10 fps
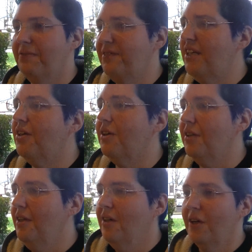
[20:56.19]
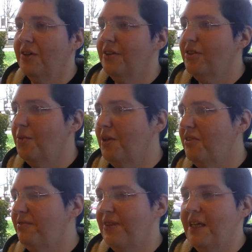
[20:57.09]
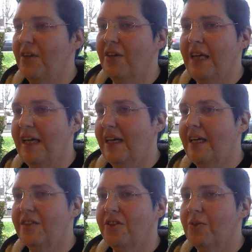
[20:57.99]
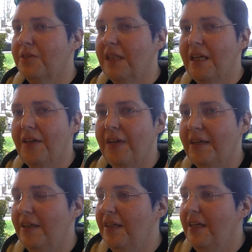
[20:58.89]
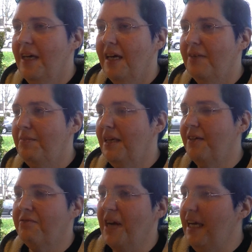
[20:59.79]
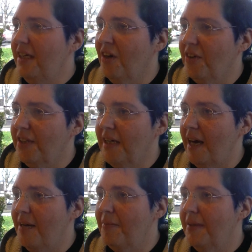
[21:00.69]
fear, so much fear. And I got so sick of that, being afraid all the time.